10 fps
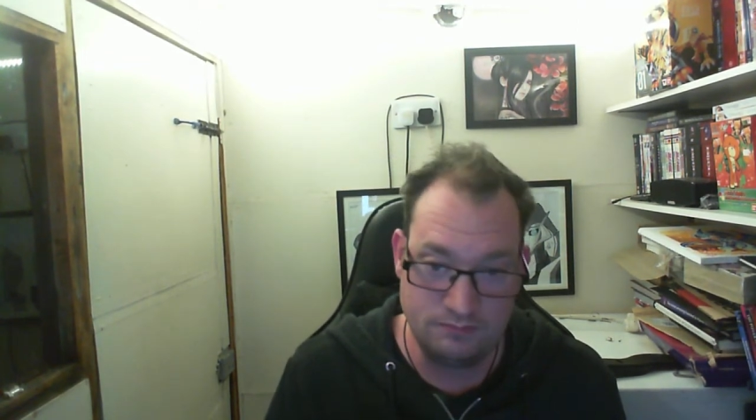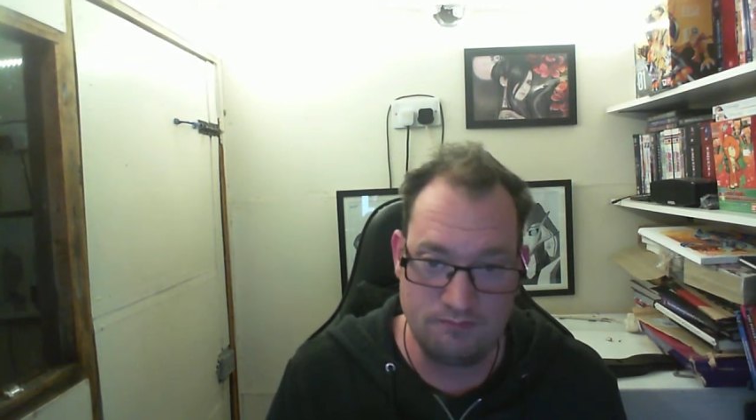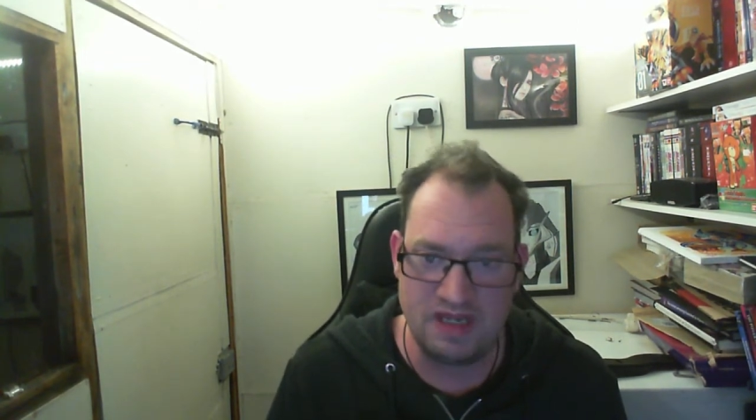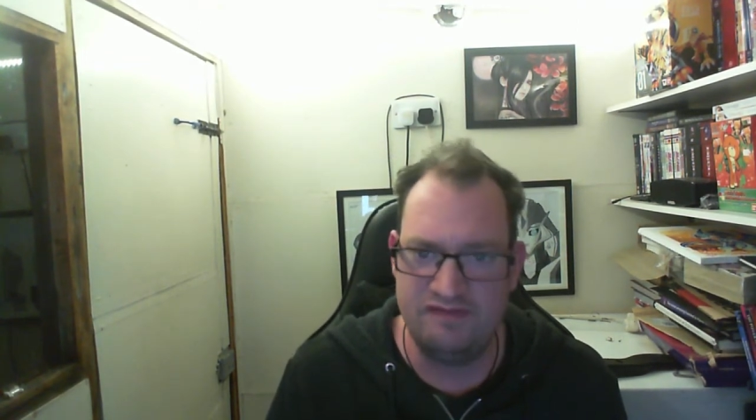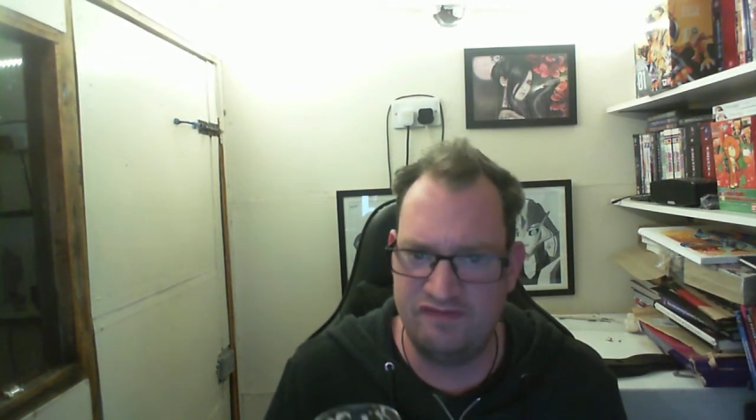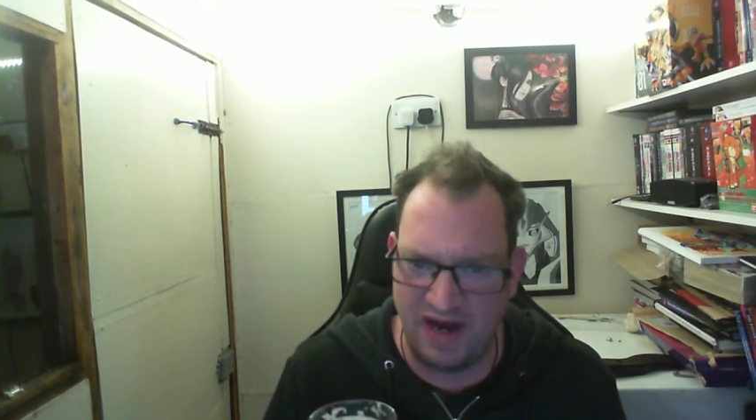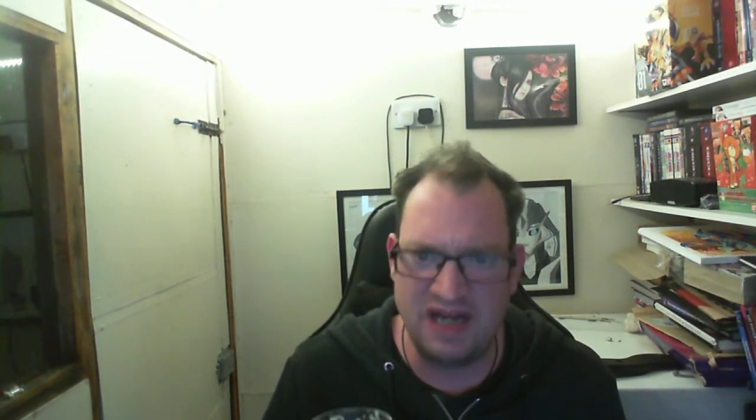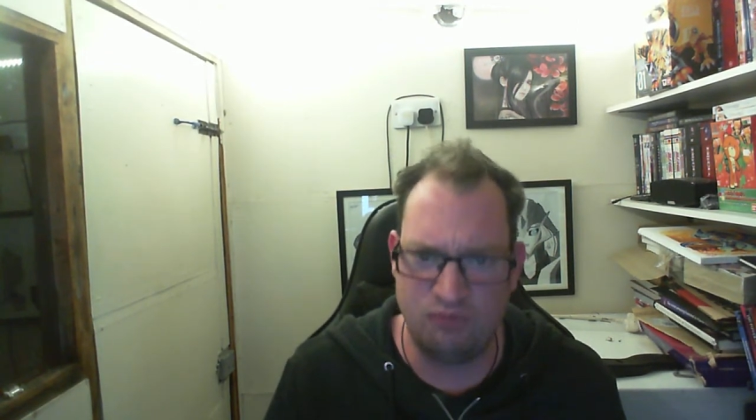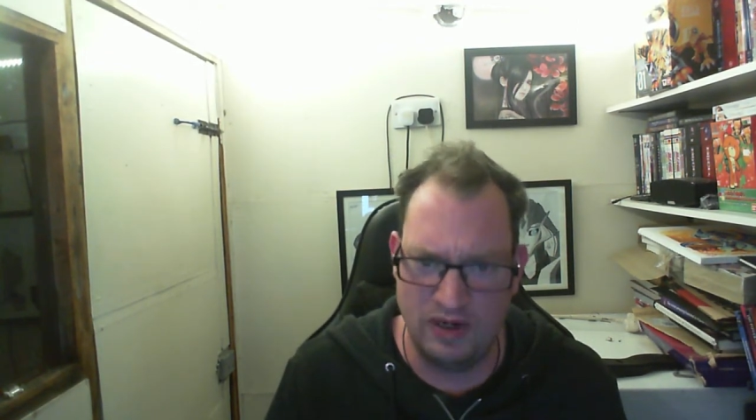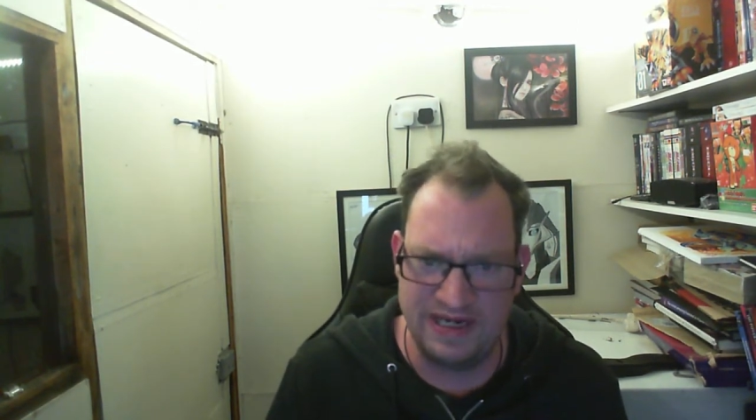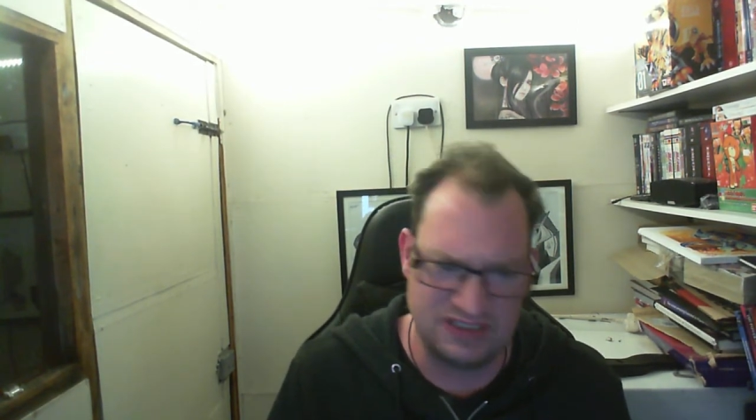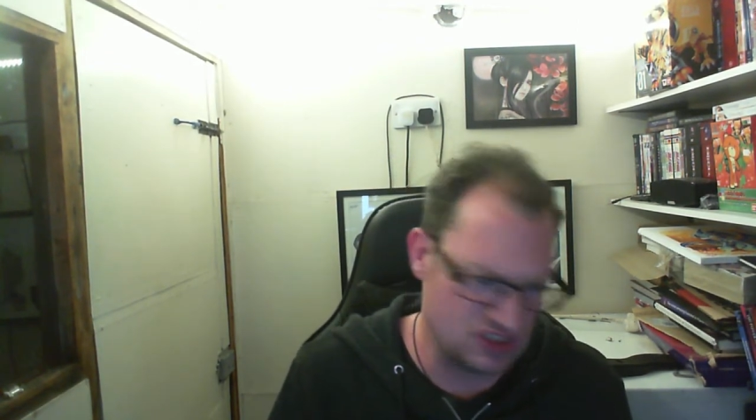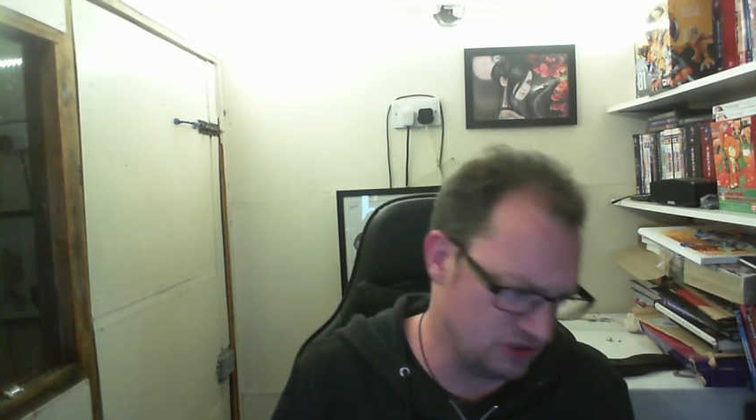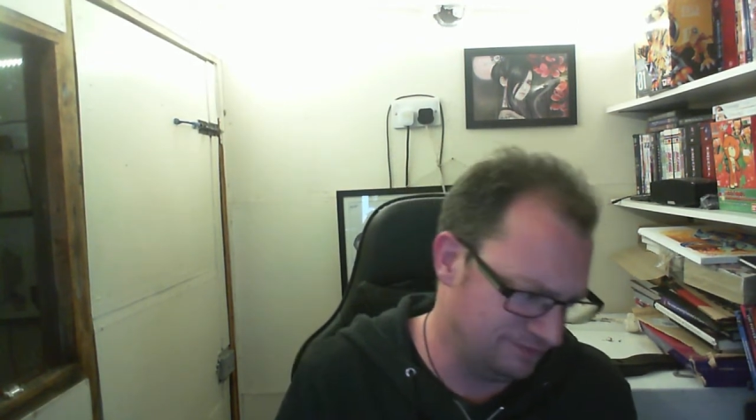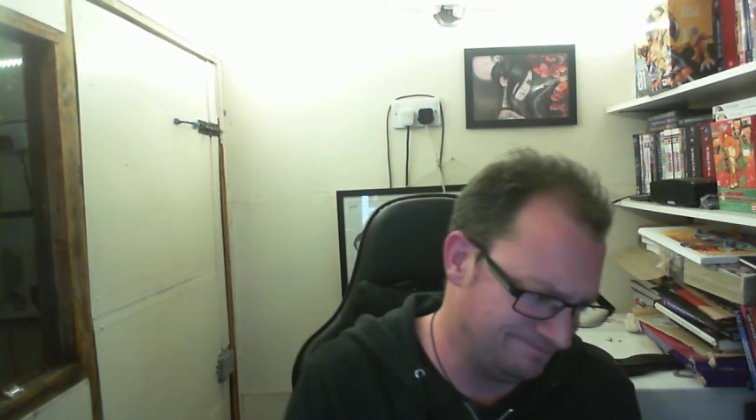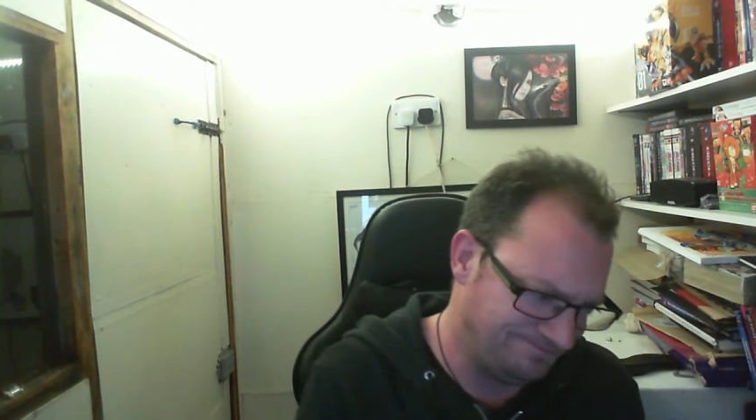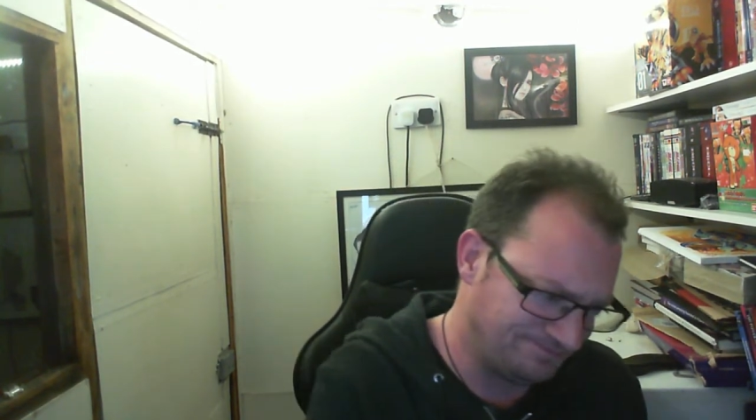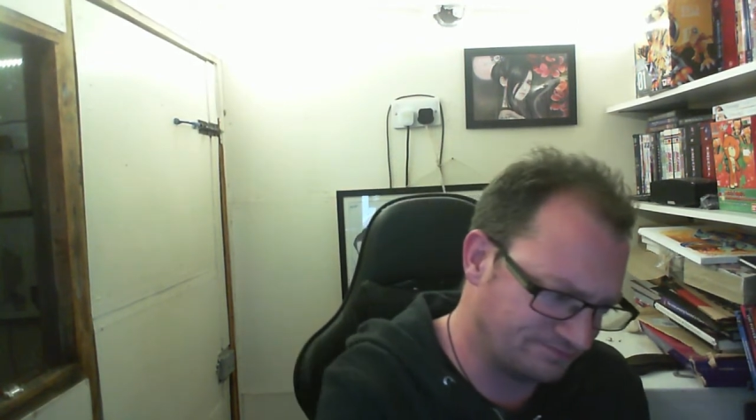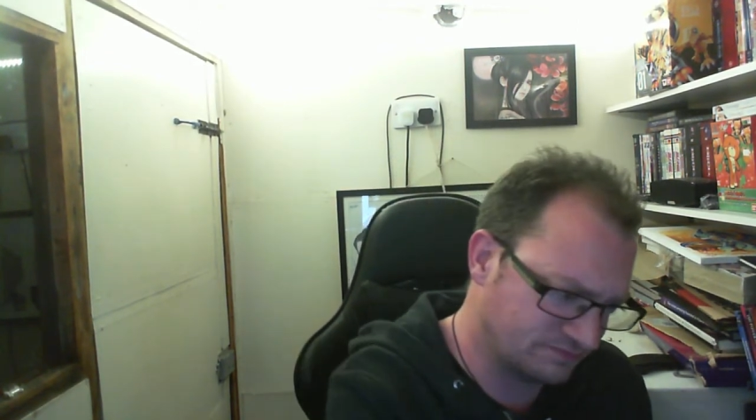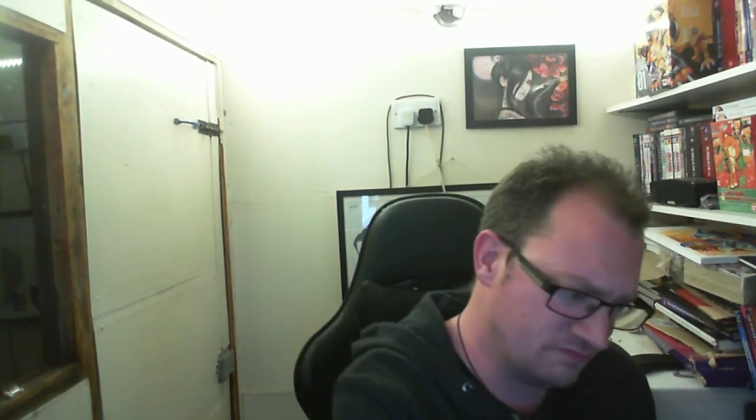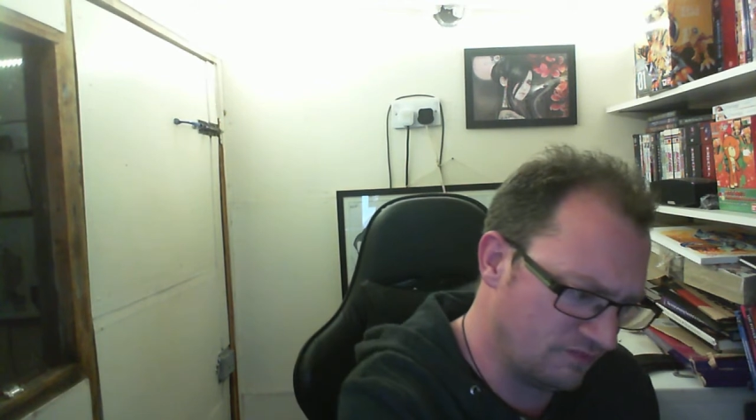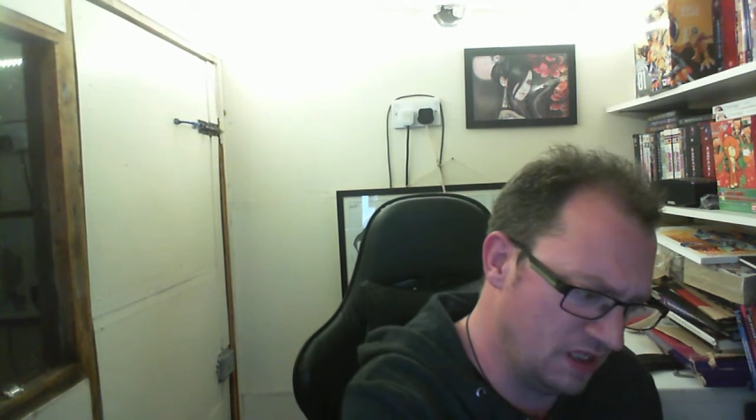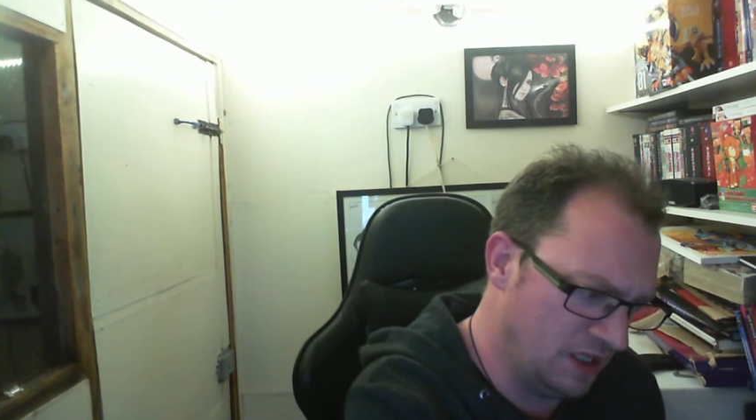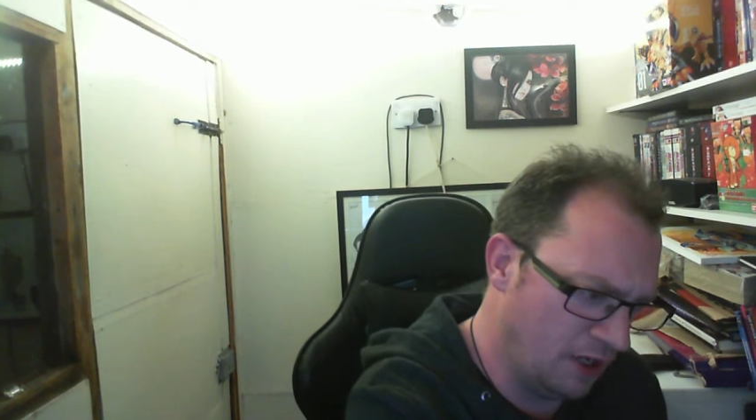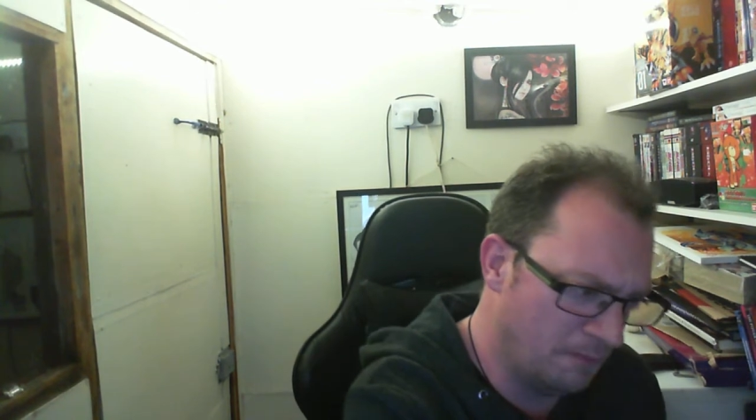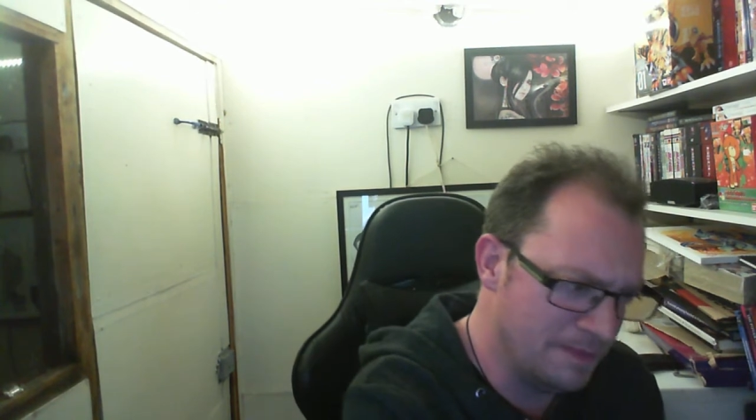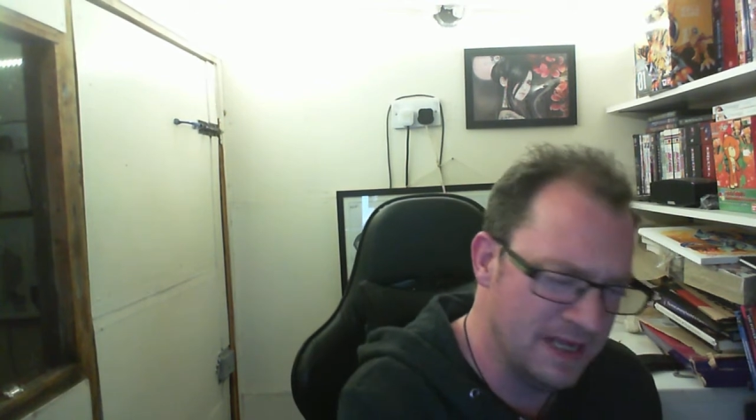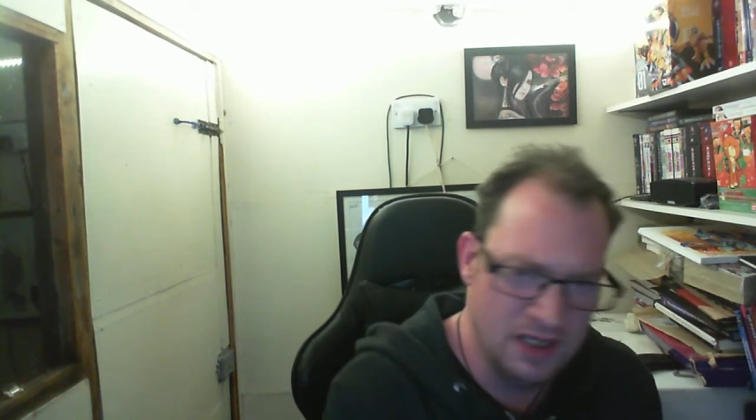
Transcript: 5 weeks. You know,